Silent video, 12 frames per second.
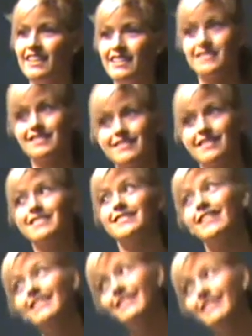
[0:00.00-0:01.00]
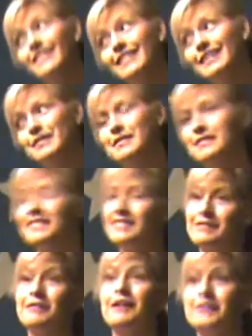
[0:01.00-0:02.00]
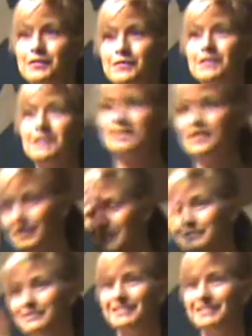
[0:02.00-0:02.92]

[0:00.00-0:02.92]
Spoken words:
He's just like standing there looking at him. And when I was finished, and I